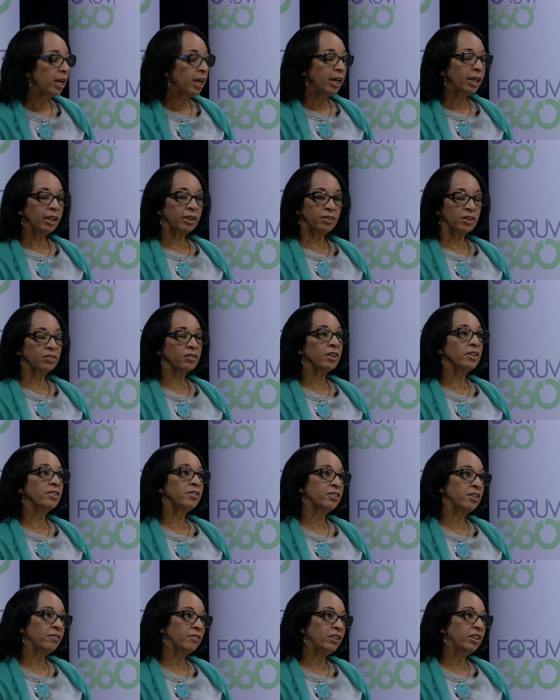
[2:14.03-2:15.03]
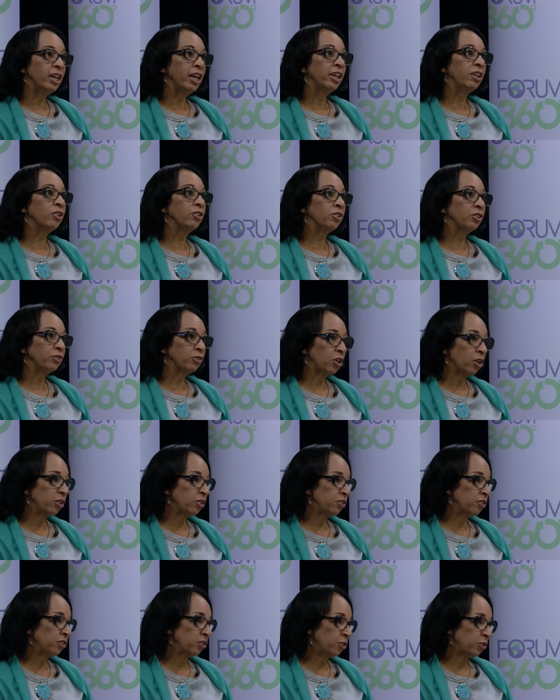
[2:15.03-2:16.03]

And it sits on seventy acres of gardens and